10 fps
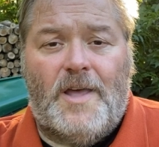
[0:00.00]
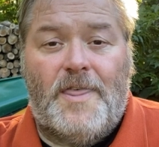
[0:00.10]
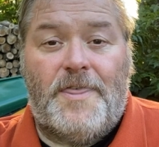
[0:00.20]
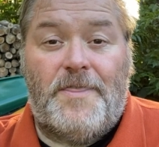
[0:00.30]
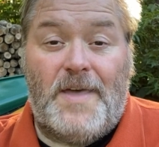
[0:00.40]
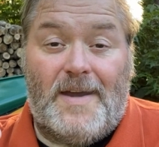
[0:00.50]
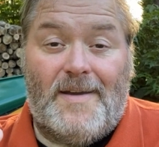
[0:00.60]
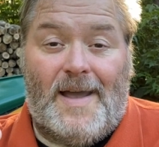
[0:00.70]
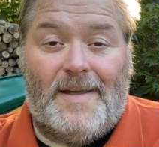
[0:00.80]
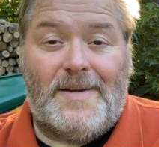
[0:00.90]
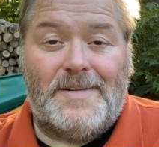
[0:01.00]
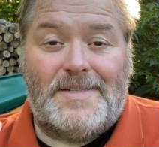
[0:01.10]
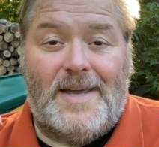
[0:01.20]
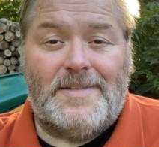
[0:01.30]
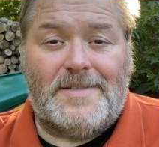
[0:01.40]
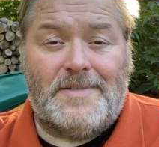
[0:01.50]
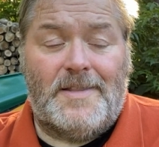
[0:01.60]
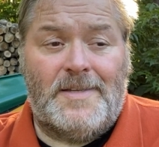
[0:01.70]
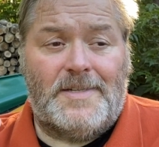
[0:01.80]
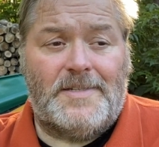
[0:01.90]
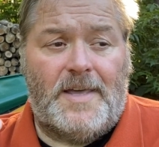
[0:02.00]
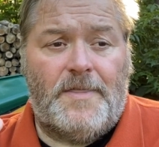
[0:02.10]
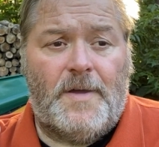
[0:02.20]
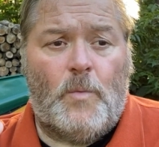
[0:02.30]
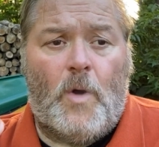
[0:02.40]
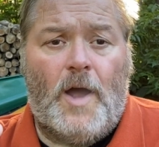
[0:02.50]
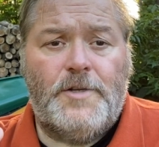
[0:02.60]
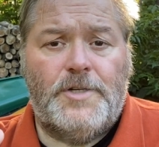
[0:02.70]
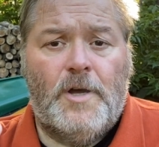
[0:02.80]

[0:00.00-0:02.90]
thin, I like to say. This is a thin watch.